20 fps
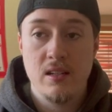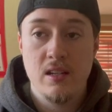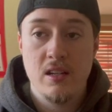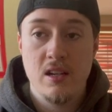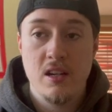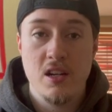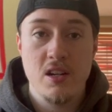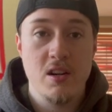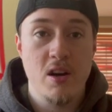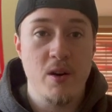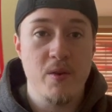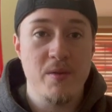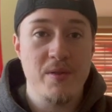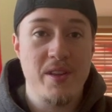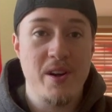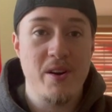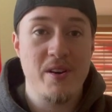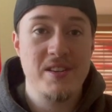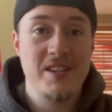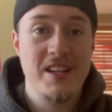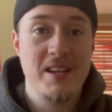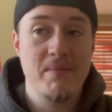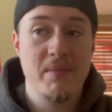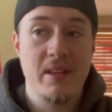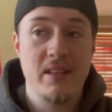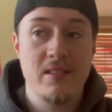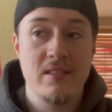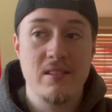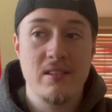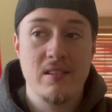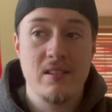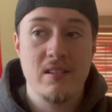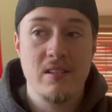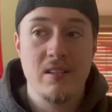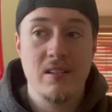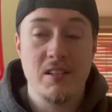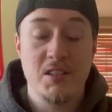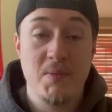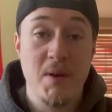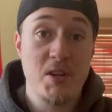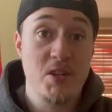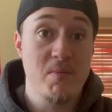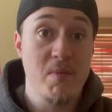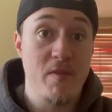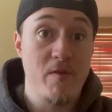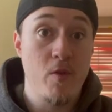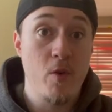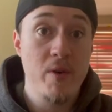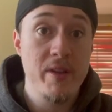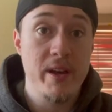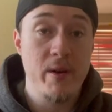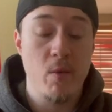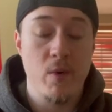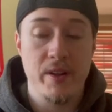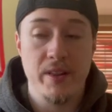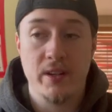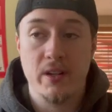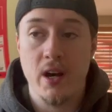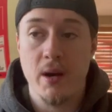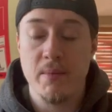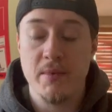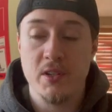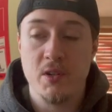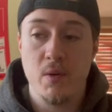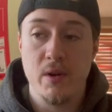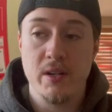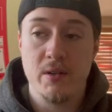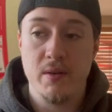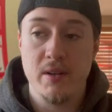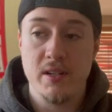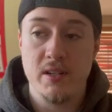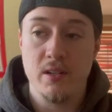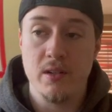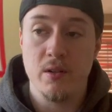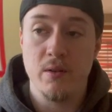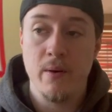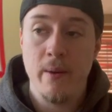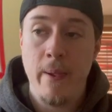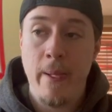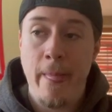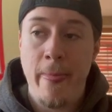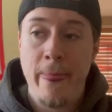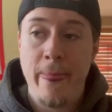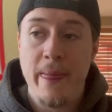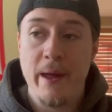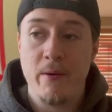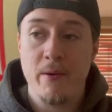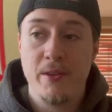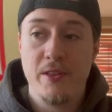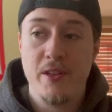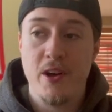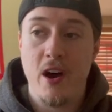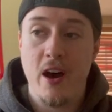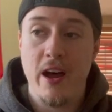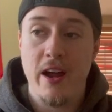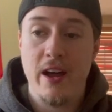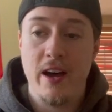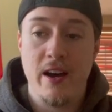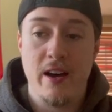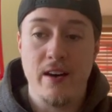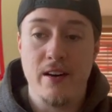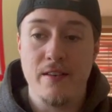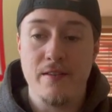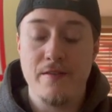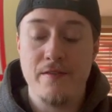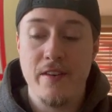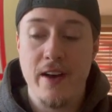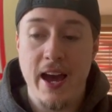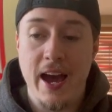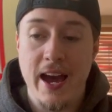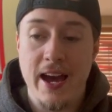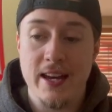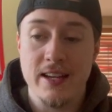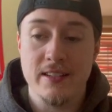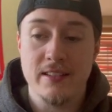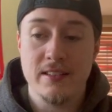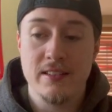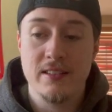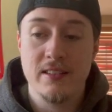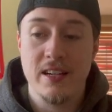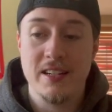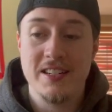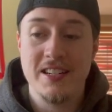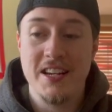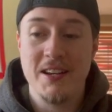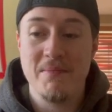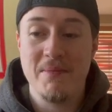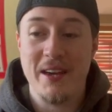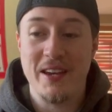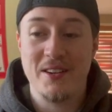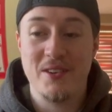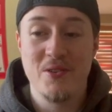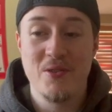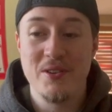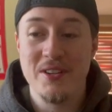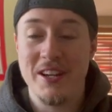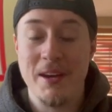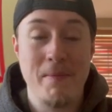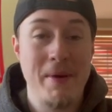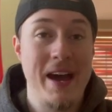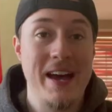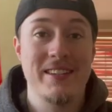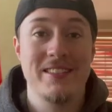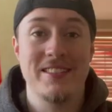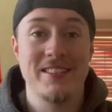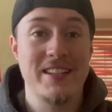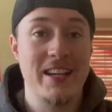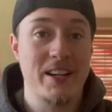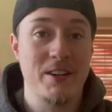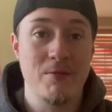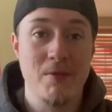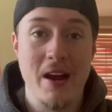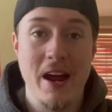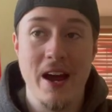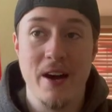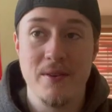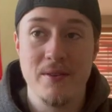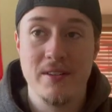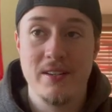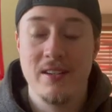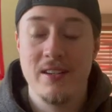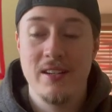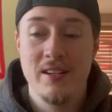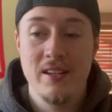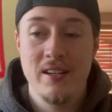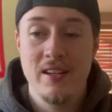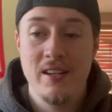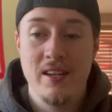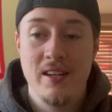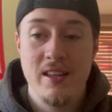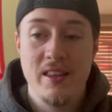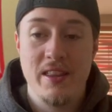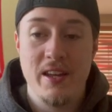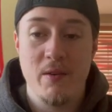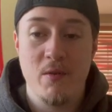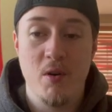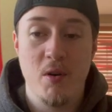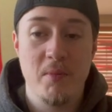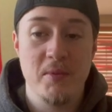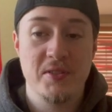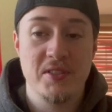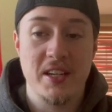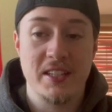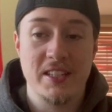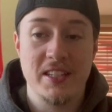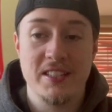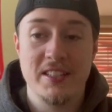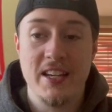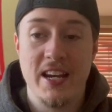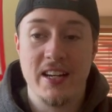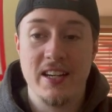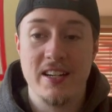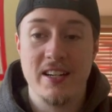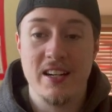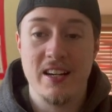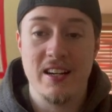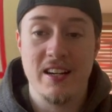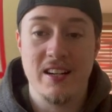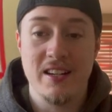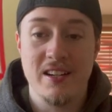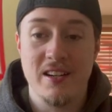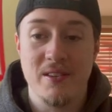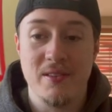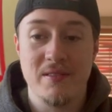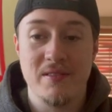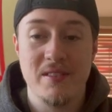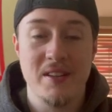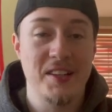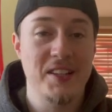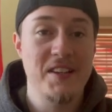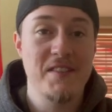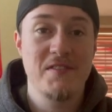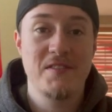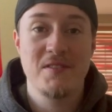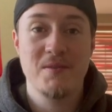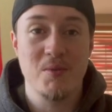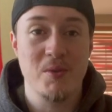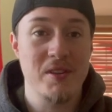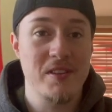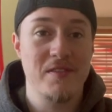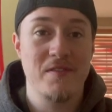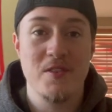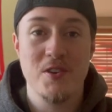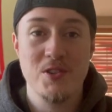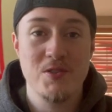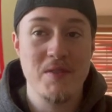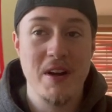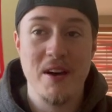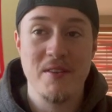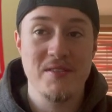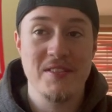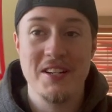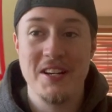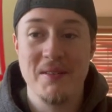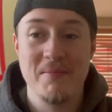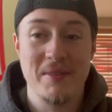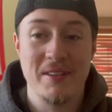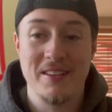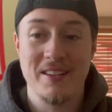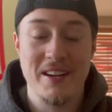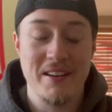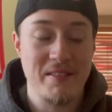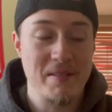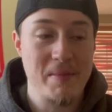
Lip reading: they're a team that, especially before they won the cup in 2022, they were thought of as a team that couldn't get past the second round. They were almost like the second, the Leafs were the first round team that could never get